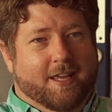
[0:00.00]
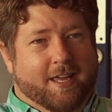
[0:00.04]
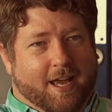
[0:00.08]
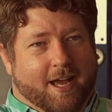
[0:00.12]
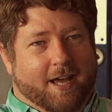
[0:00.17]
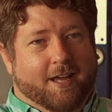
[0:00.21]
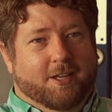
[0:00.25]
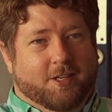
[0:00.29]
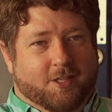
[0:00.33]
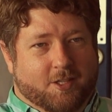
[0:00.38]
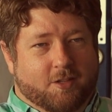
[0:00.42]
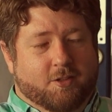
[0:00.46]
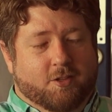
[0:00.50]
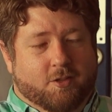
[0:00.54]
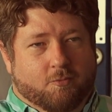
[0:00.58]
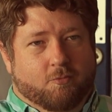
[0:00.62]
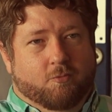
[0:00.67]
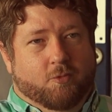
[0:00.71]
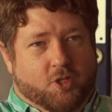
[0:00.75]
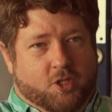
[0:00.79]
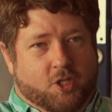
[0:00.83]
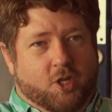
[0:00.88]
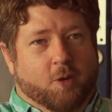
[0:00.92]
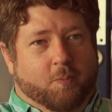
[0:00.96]
Yeah.
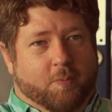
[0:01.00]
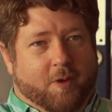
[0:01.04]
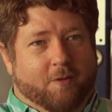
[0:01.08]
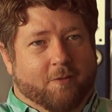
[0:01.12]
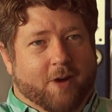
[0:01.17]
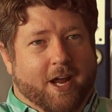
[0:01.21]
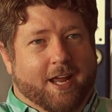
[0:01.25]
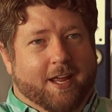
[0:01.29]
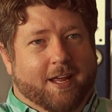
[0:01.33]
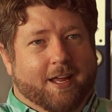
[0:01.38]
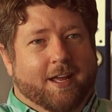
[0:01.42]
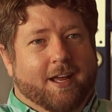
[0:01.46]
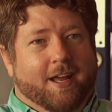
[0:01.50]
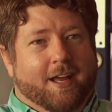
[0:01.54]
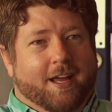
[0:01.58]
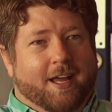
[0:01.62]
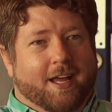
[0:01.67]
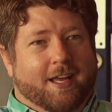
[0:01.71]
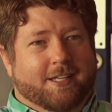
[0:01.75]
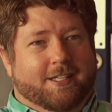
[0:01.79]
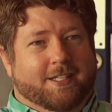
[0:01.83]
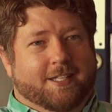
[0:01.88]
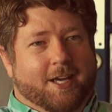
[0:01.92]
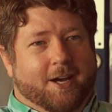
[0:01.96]
Stupid, right?
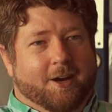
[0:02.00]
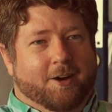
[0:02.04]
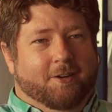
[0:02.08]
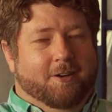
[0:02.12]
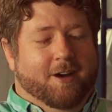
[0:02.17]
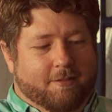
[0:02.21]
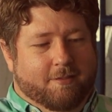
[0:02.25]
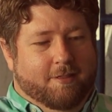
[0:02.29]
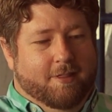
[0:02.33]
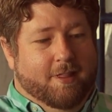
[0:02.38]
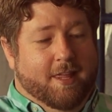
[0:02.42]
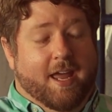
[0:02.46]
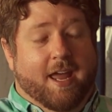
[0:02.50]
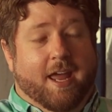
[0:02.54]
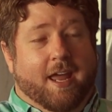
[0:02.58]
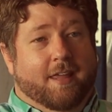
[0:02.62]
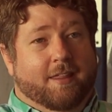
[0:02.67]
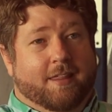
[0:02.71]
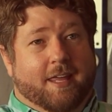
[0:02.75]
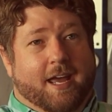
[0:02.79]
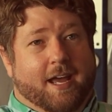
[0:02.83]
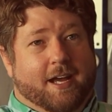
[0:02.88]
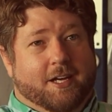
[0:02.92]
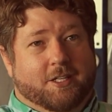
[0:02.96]
And so they
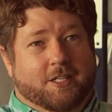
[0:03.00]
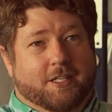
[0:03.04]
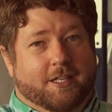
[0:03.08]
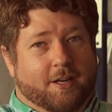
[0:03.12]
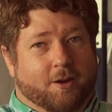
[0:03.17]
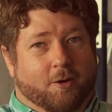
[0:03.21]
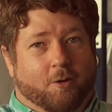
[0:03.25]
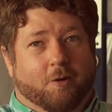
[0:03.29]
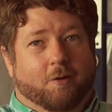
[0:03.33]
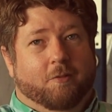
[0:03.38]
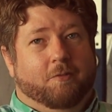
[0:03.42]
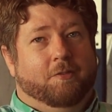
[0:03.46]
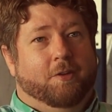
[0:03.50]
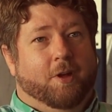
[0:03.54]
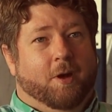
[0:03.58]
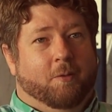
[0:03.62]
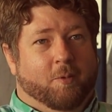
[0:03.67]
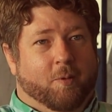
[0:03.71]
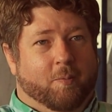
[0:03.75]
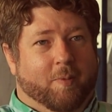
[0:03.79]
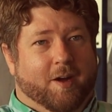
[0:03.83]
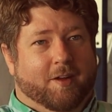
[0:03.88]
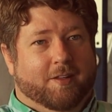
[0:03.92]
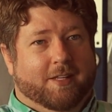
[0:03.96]
actually did a whole film
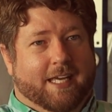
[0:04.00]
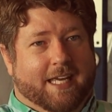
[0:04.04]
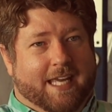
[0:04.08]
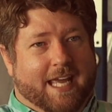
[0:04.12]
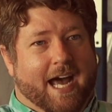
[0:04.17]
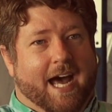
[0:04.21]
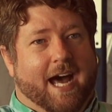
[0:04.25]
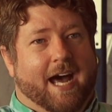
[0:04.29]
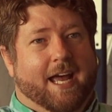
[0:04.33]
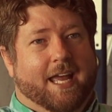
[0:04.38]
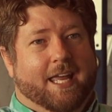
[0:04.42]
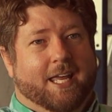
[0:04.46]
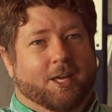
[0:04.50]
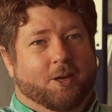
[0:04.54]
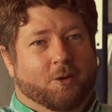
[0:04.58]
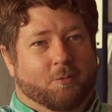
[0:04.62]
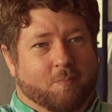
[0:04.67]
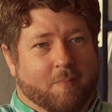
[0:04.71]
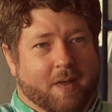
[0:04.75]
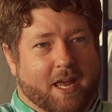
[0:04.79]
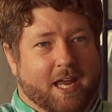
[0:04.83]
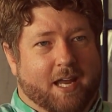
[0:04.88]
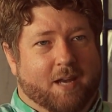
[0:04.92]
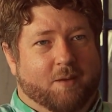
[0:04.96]
about the guy who
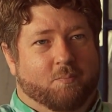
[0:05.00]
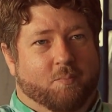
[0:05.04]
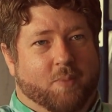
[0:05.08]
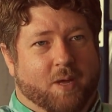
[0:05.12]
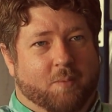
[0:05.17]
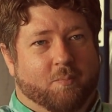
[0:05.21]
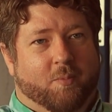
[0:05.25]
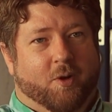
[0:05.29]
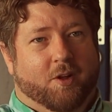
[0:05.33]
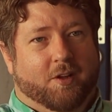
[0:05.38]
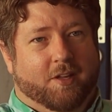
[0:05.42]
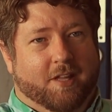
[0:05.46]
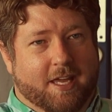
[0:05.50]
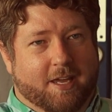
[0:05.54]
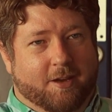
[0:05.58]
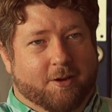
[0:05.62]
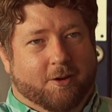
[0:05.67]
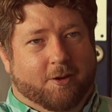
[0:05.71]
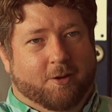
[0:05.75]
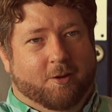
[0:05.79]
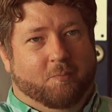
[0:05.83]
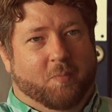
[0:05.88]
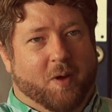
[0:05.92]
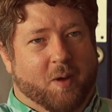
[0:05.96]
made pinball
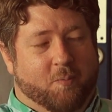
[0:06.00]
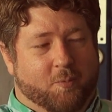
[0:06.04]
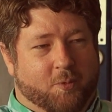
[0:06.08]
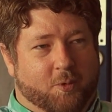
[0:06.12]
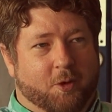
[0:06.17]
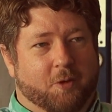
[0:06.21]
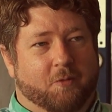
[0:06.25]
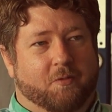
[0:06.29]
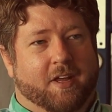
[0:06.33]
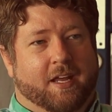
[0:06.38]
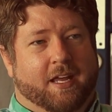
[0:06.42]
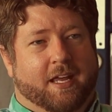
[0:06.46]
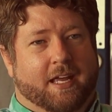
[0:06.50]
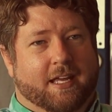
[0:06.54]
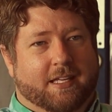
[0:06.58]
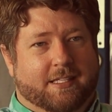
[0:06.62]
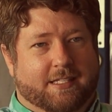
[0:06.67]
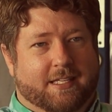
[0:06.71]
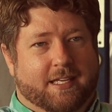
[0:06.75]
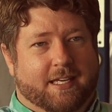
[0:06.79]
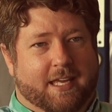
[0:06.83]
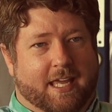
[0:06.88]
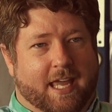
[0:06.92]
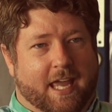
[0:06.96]
legal by proving it's
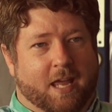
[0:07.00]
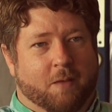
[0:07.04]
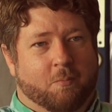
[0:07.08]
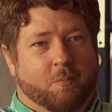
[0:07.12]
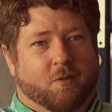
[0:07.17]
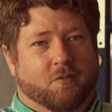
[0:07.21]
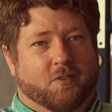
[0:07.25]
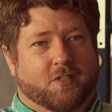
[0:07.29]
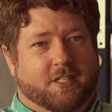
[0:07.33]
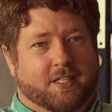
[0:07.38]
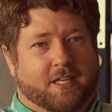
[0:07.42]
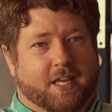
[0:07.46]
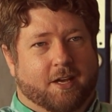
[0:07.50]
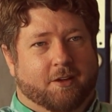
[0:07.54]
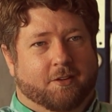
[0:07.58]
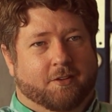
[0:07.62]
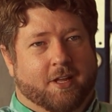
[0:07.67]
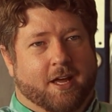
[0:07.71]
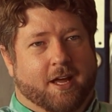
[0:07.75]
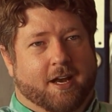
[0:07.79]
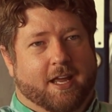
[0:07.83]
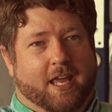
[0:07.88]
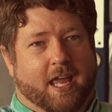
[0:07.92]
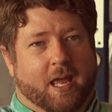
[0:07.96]
a game of skill,
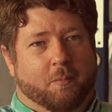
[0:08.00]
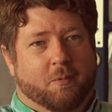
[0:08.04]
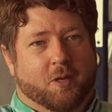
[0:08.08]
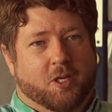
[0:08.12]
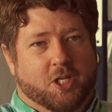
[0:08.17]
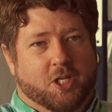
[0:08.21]
not a game of